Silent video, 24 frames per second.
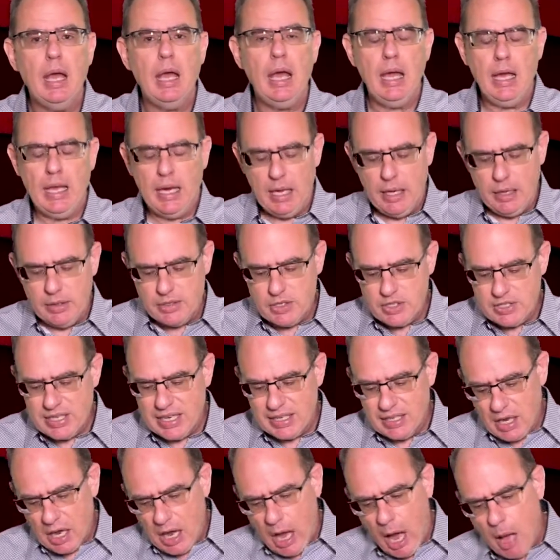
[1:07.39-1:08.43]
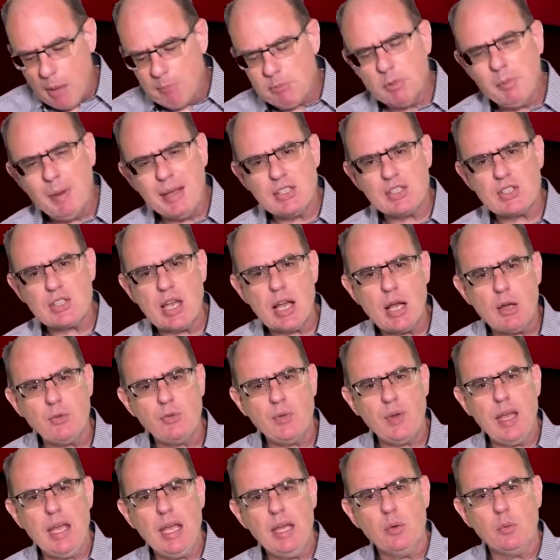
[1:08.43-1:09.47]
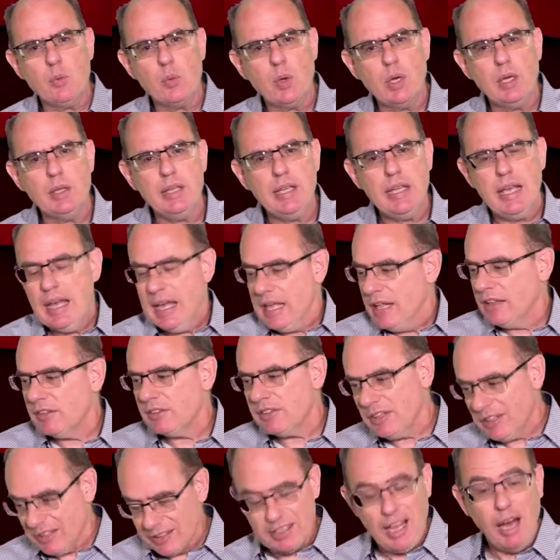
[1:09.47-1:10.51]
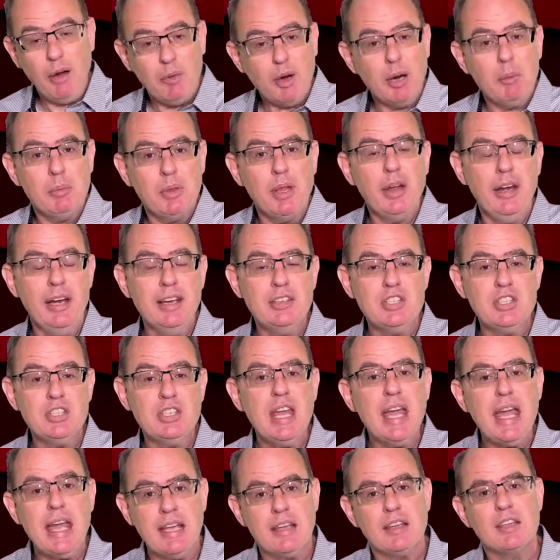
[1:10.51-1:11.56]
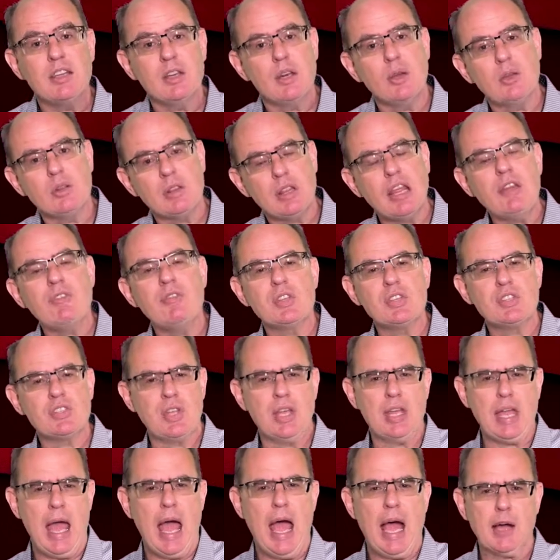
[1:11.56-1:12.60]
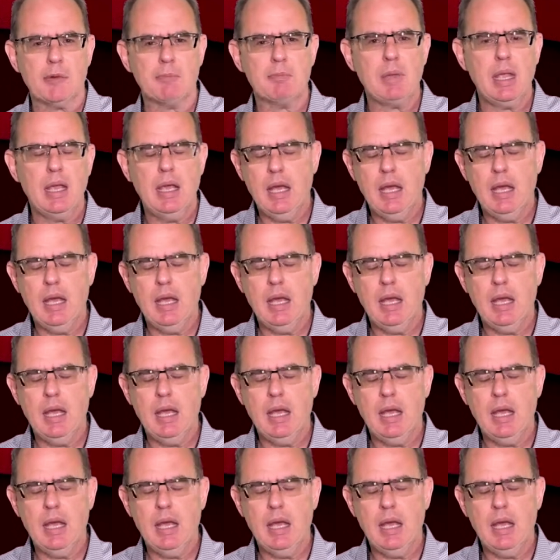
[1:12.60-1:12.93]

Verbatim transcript: And I just had to humble myself and really a of what I'm learning today, you know, live this thing out.